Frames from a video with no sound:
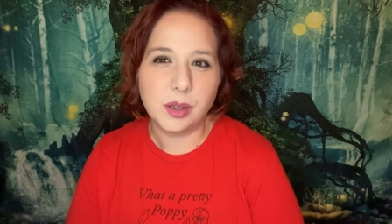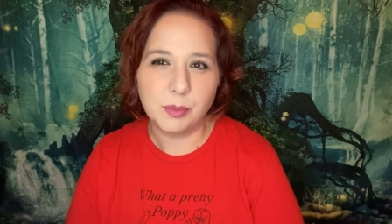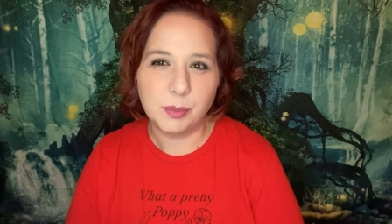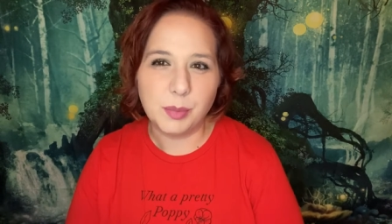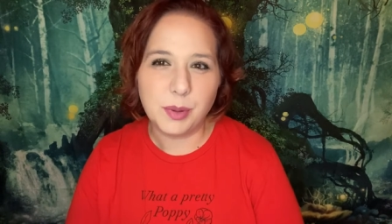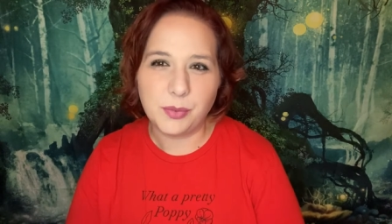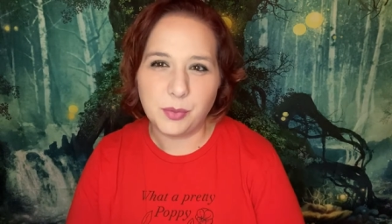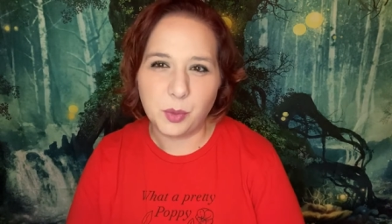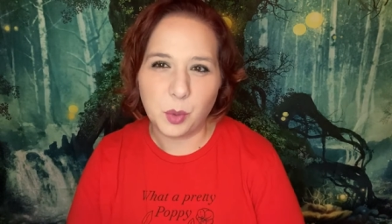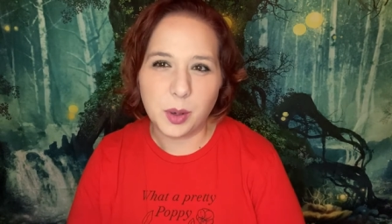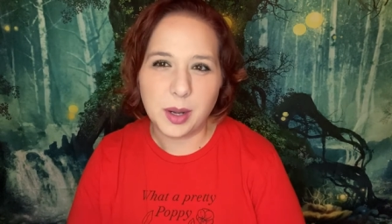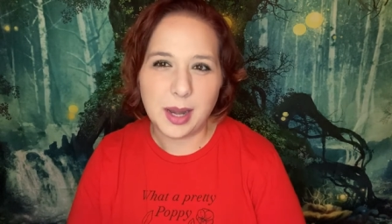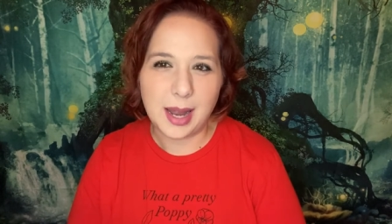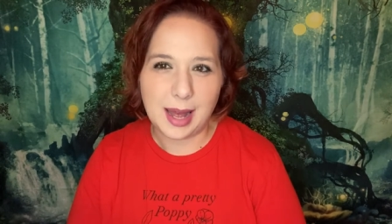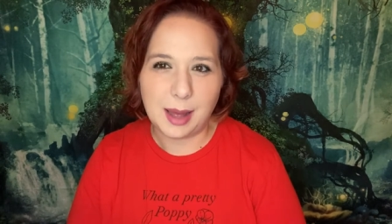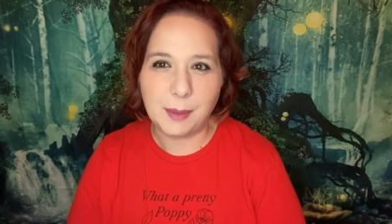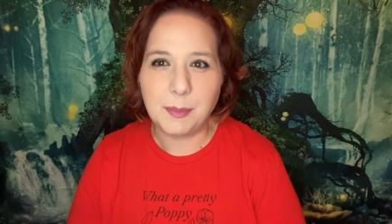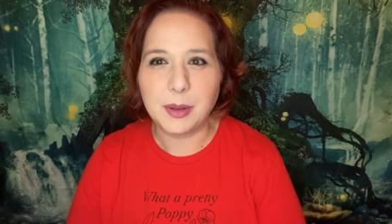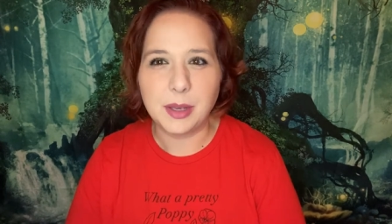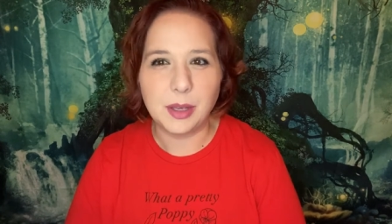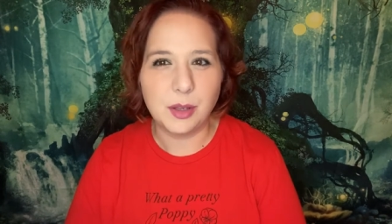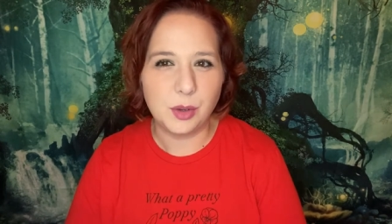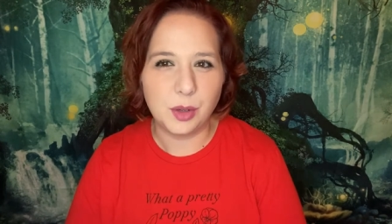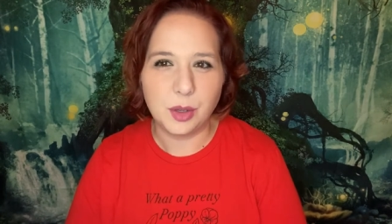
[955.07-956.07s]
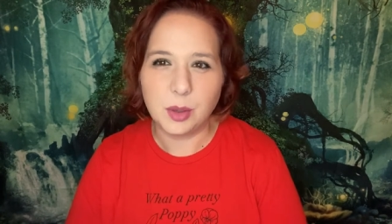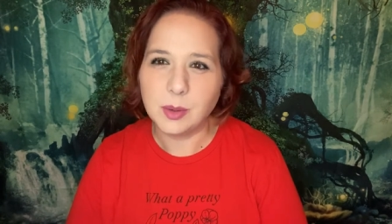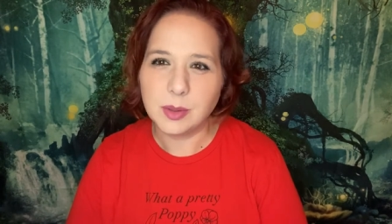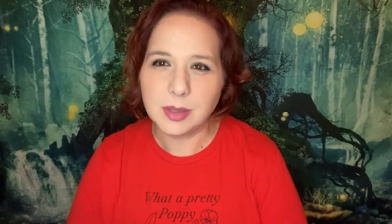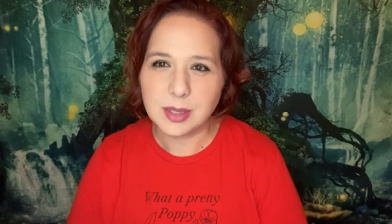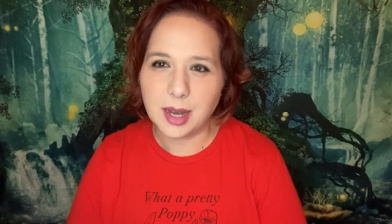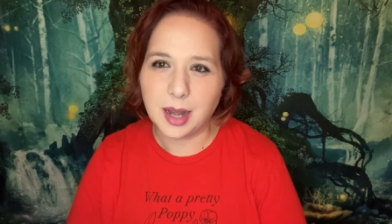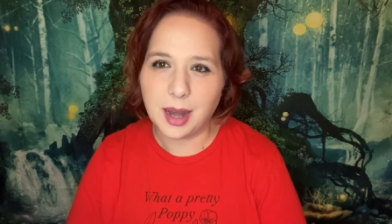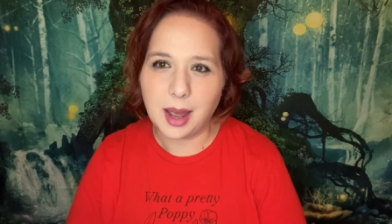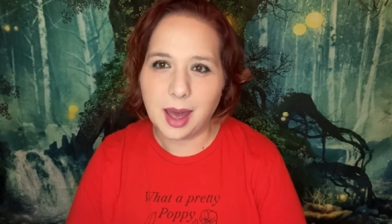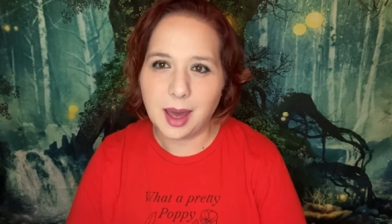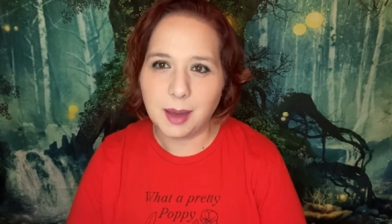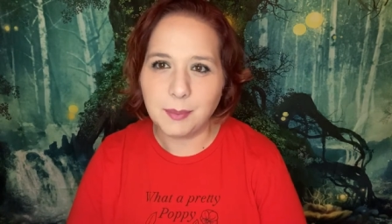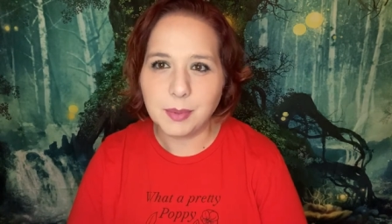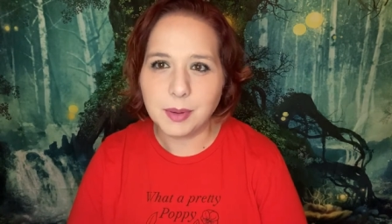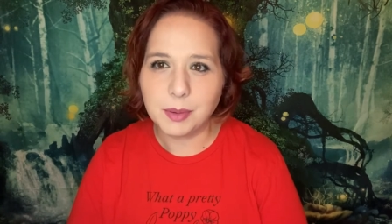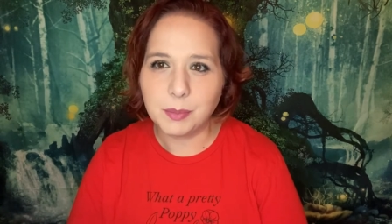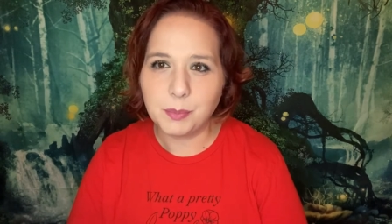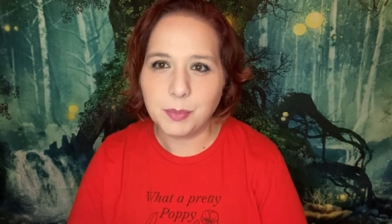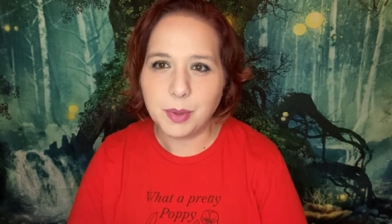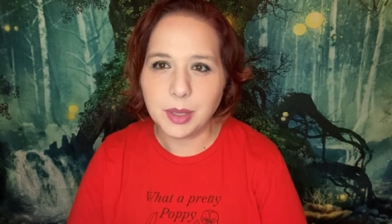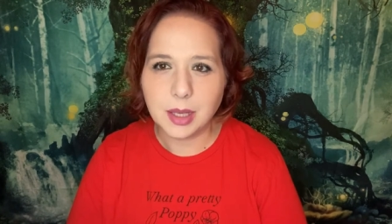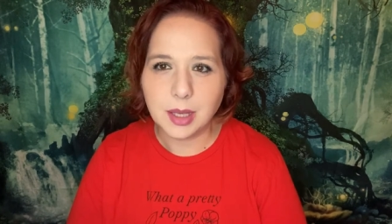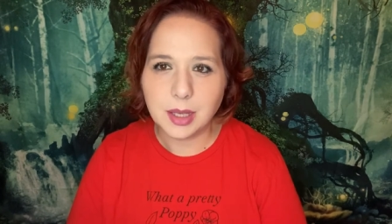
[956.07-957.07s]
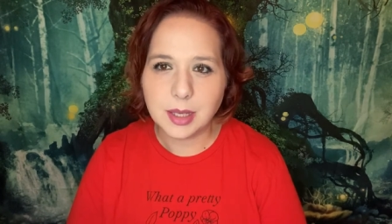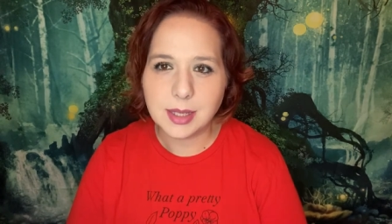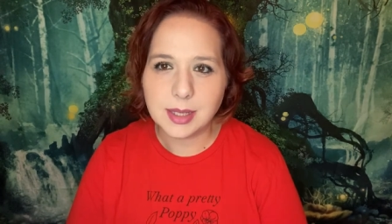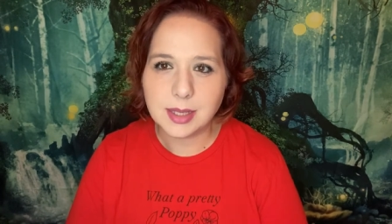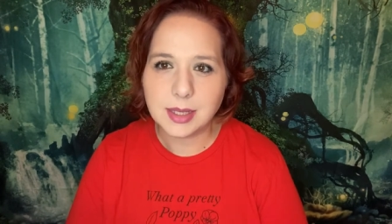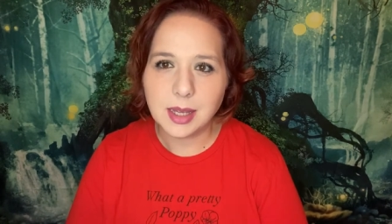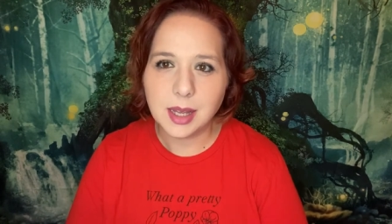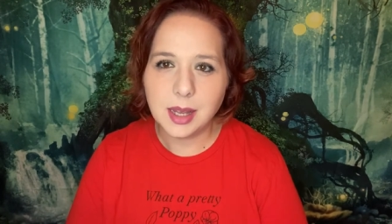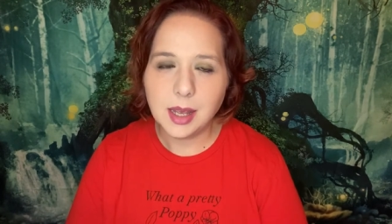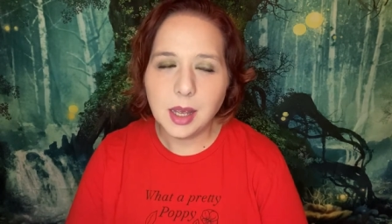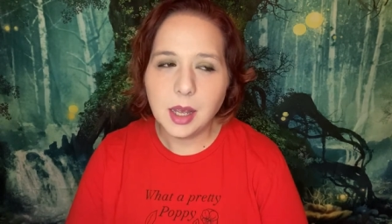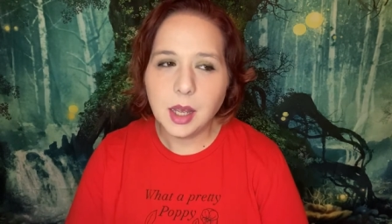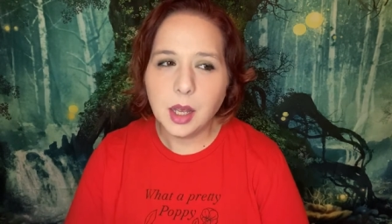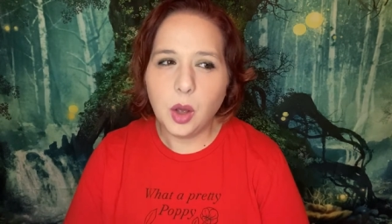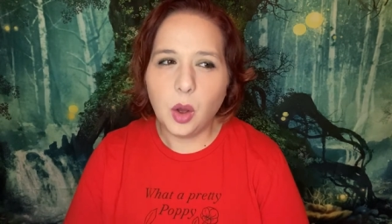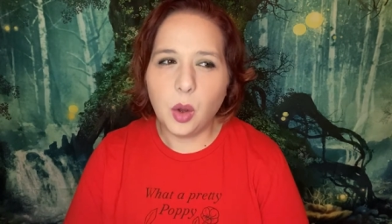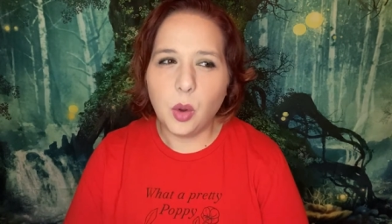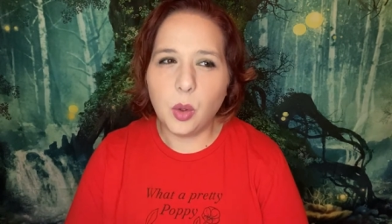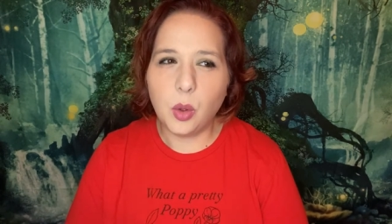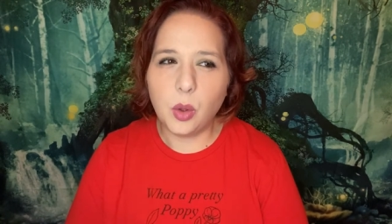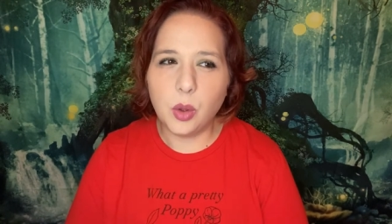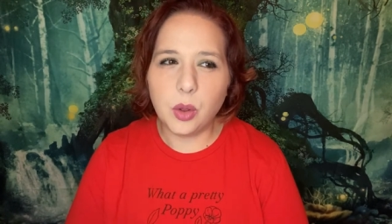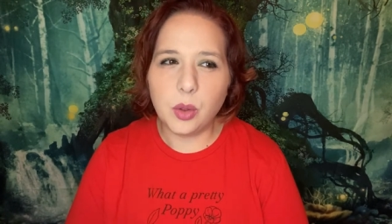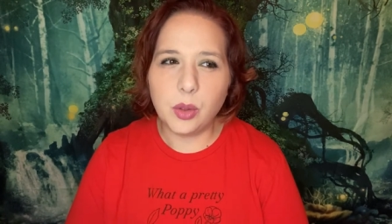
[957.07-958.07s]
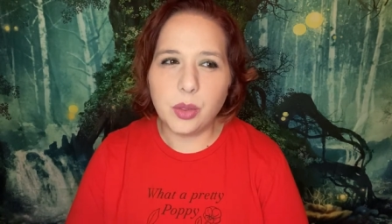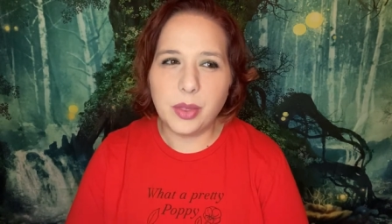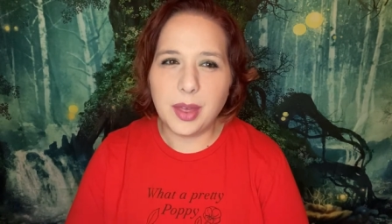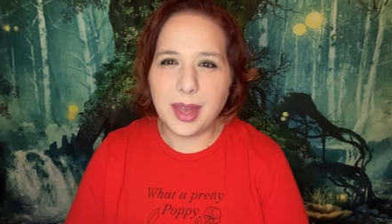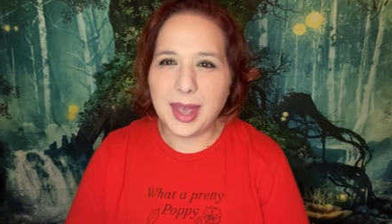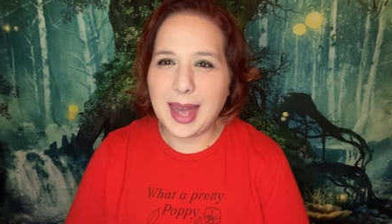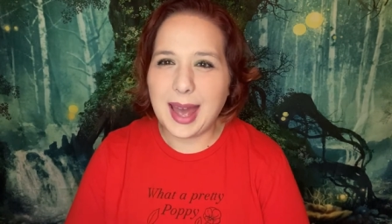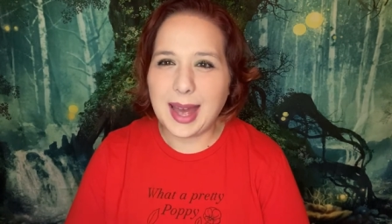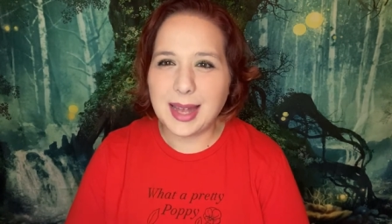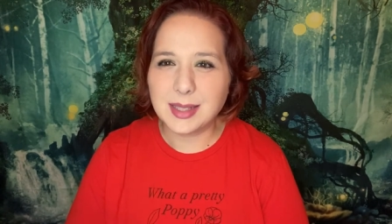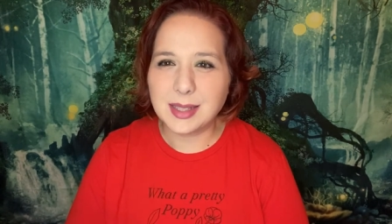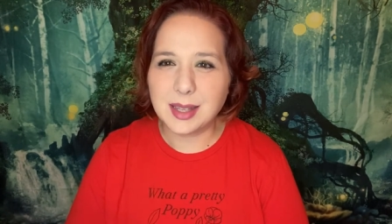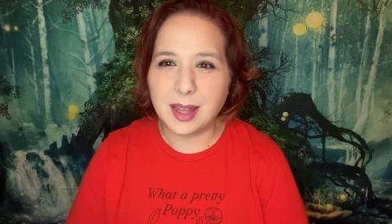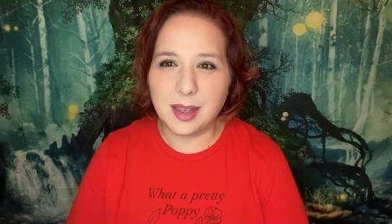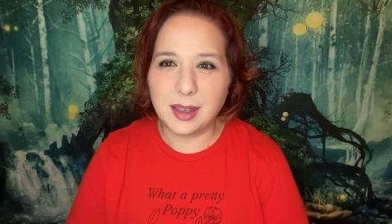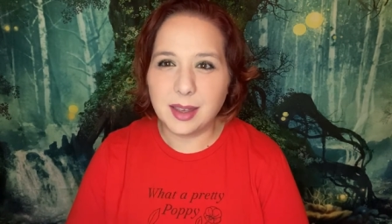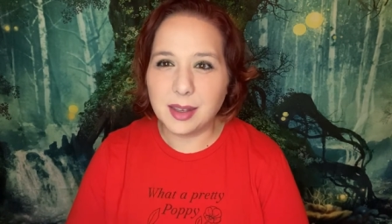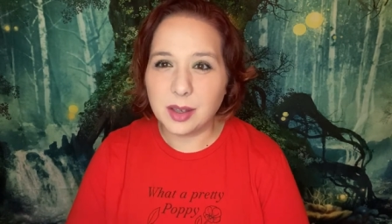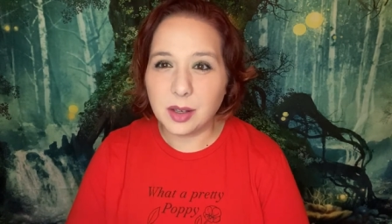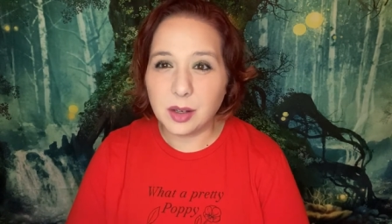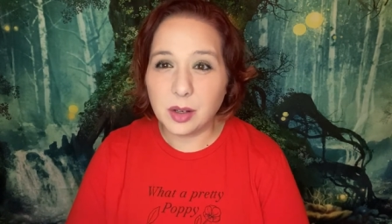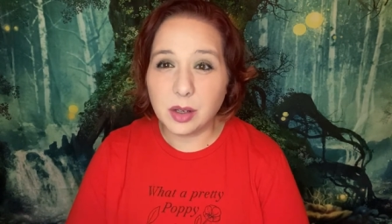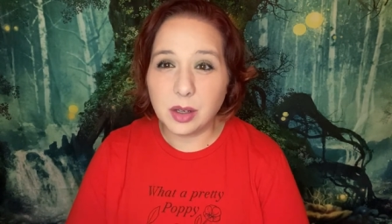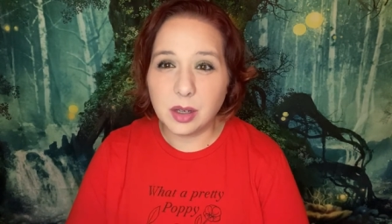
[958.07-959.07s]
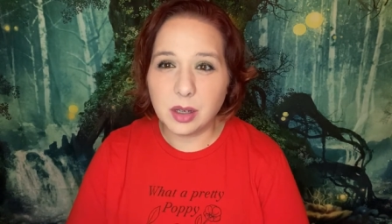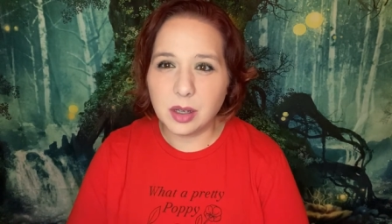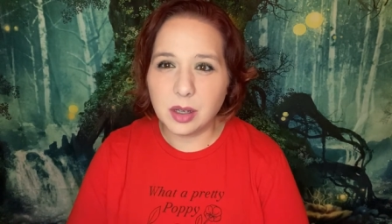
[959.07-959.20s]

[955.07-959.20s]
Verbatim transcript: before it happened you knew it was gonna happen because uh, they asked like